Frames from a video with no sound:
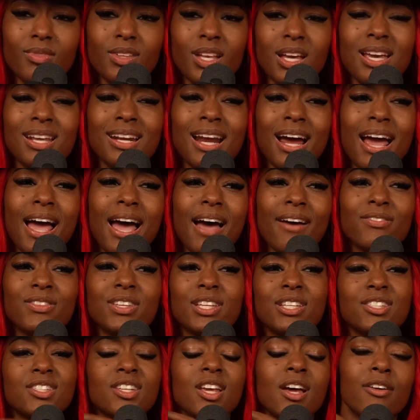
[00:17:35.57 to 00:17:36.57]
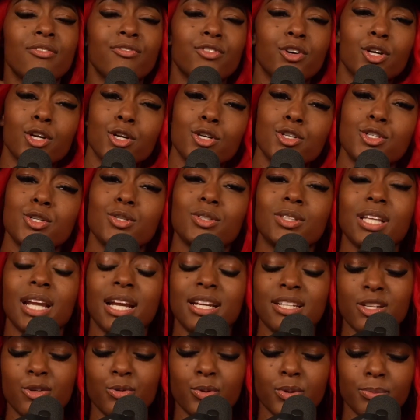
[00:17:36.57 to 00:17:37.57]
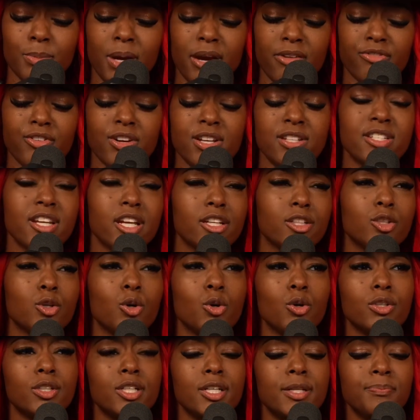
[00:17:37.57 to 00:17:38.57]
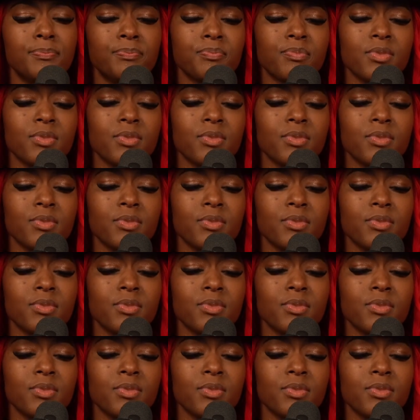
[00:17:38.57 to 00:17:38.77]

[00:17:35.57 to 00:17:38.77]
And I had this photo shoot that I did with my friend Taylor Holder.